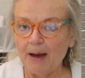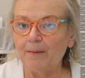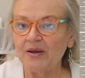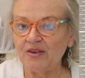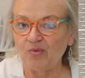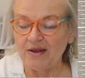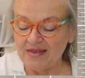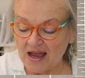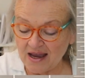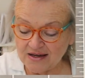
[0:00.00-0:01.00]
But the one
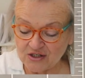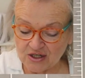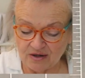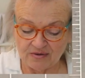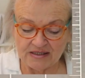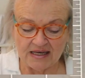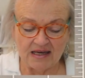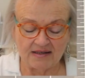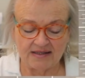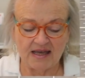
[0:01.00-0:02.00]
that I chose
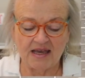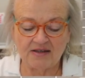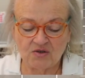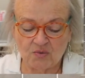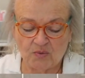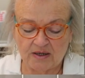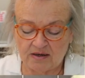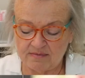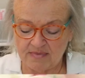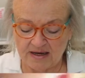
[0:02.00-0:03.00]
is the
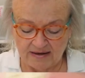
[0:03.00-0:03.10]
Inchworm